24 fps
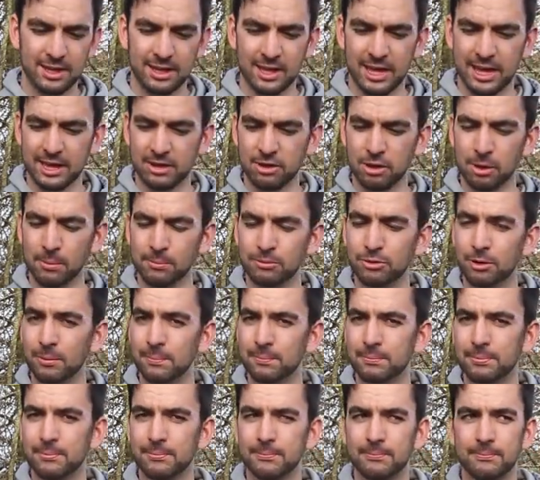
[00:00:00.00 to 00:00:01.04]
it comes up
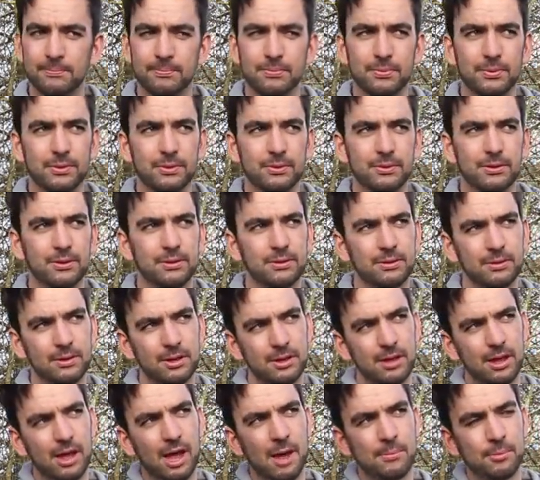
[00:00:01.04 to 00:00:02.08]

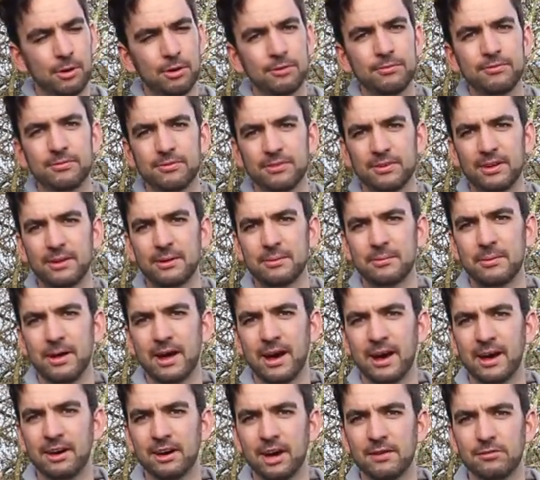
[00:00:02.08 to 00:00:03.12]
above
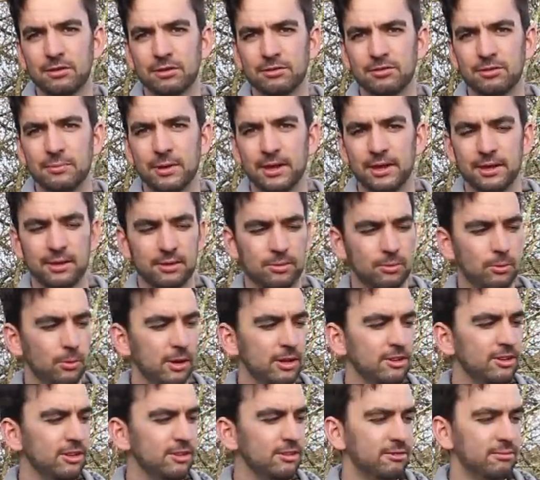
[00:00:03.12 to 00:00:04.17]
eye level for me,
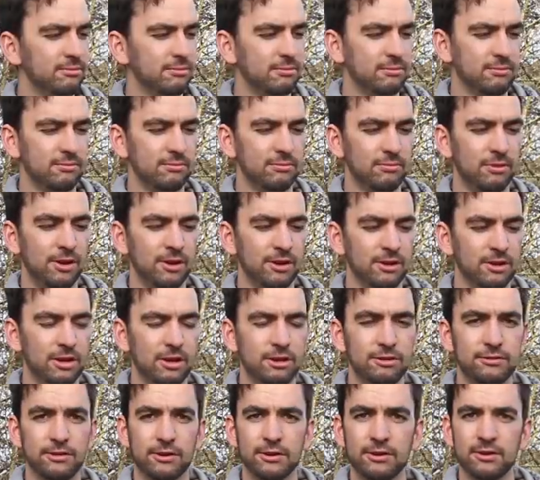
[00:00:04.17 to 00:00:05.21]
which is really
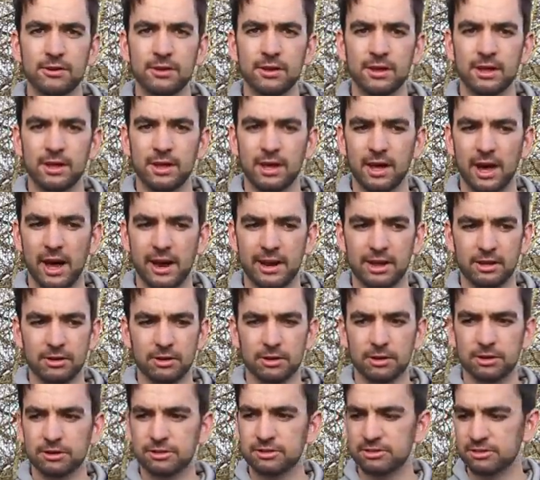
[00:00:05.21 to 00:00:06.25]
useful. And it
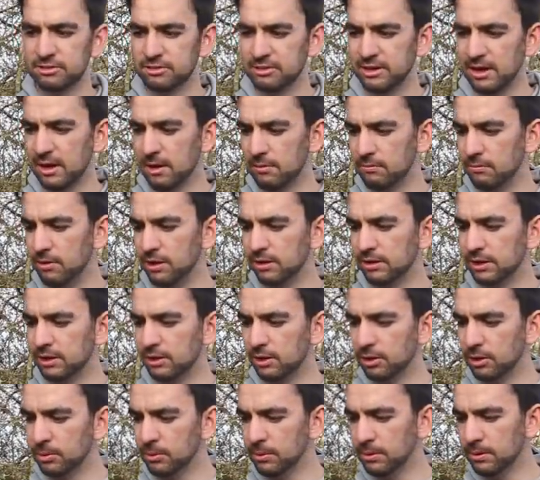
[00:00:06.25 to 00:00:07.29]
goes down really
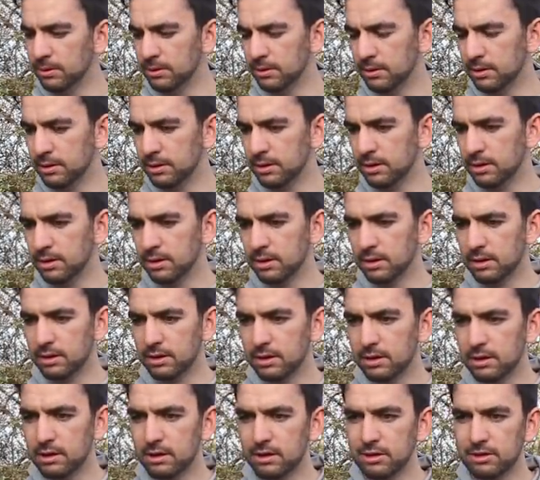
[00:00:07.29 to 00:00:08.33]
low,
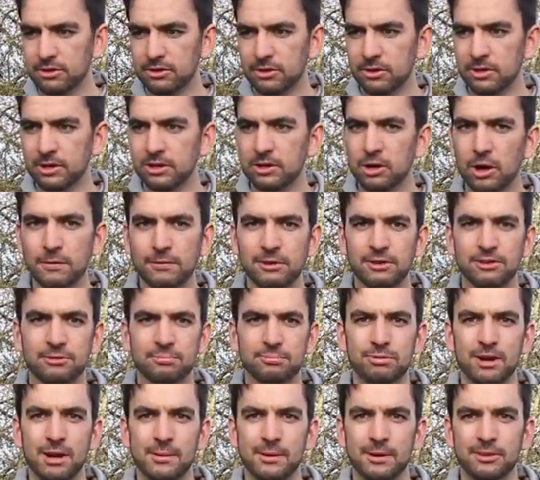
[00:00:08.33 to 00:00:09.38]
so it covers
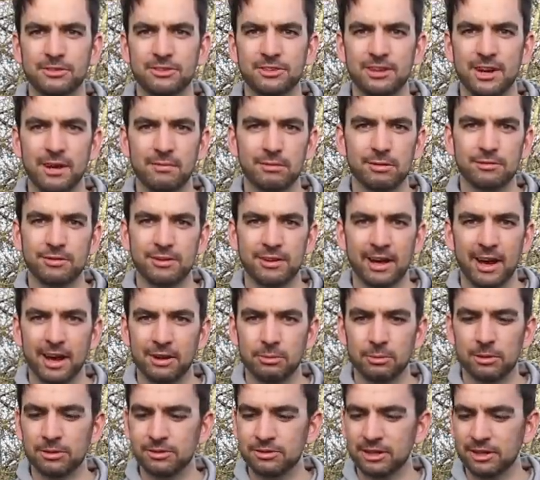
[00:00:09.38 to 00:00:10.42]
pretty much everything
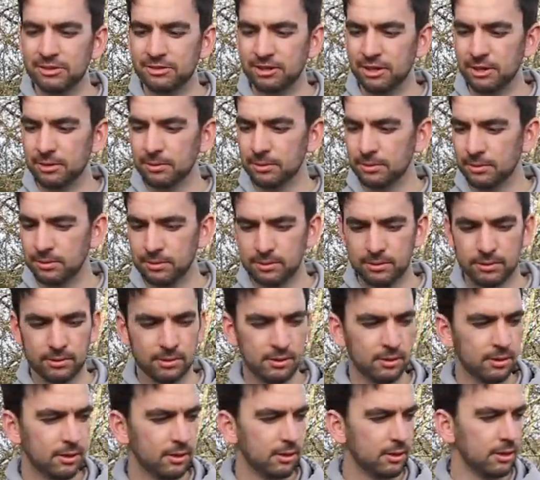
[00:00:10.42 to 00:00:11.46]
I'd want it to.
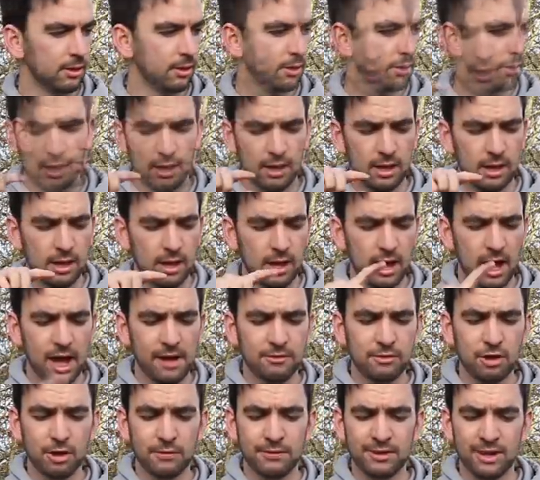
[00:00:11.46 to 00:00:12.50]

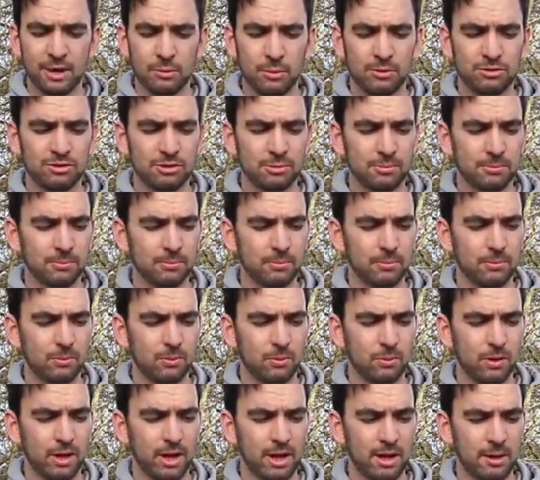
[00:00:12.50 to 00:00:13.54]
I've covered it with some
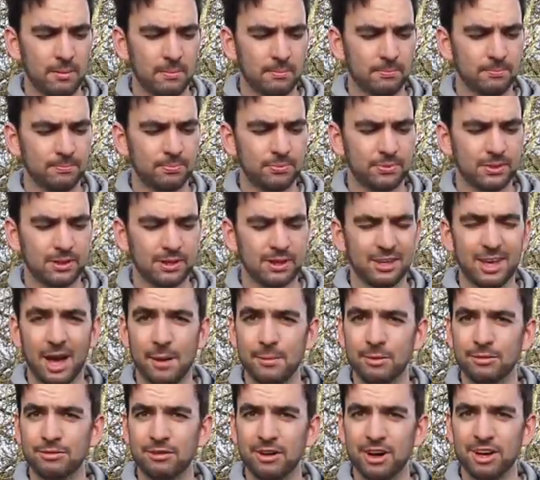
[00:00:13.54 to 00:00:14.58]
um,
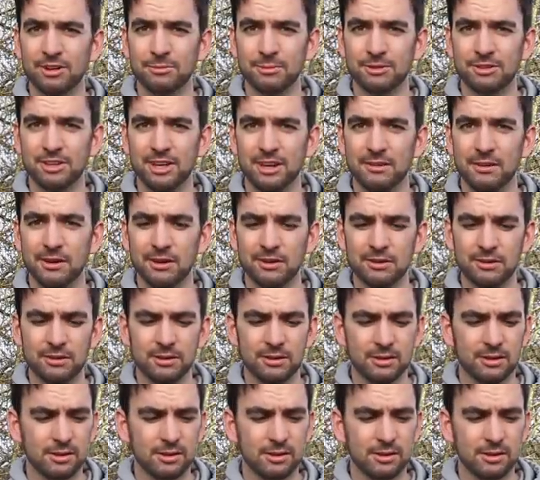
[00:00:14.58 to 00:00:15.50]
camouflage material.